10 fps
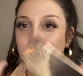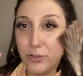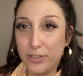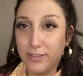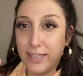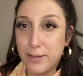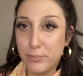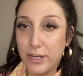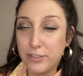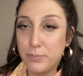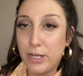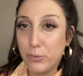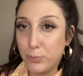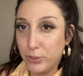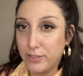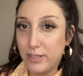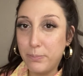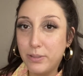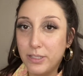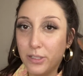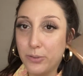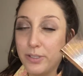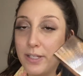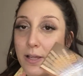know the exact price, but I will put it down below.